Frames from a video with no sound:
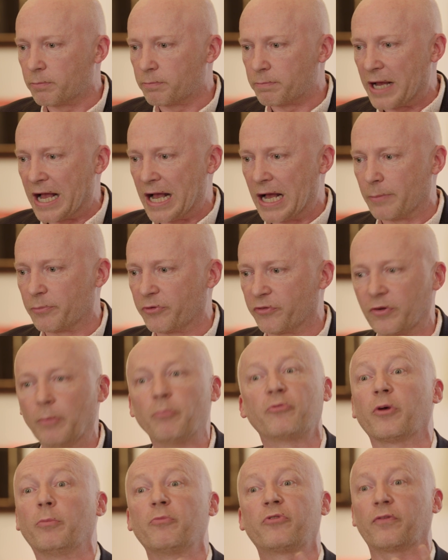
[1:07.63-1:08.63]
perhaps
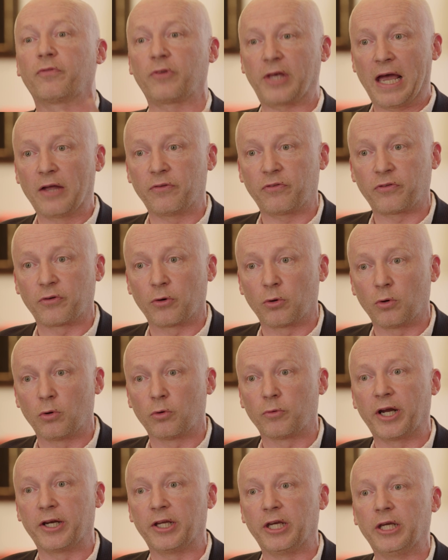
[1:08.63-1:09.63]
symptoms of cancer
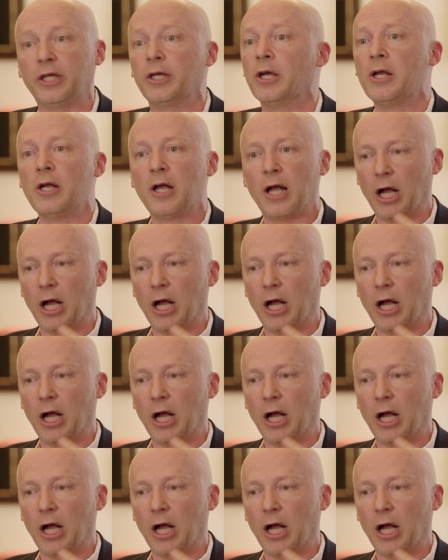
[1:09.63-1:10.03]
already,